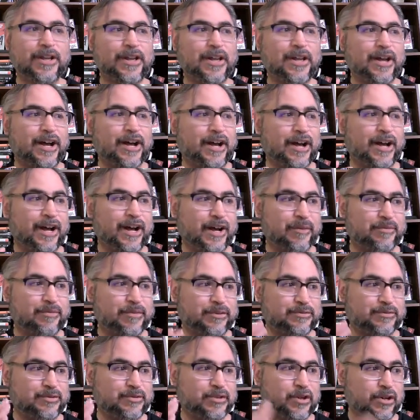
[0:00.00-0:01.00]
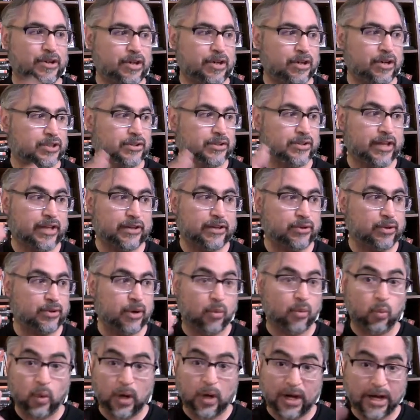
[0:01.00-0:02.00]
The nerd culture, they do a
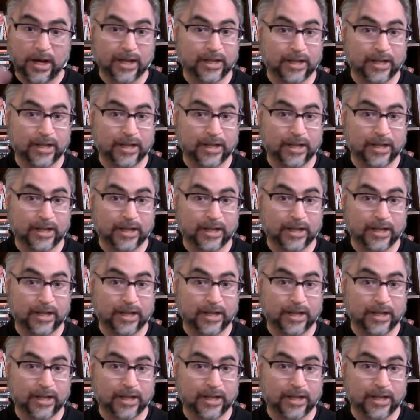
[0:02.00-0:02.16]
wide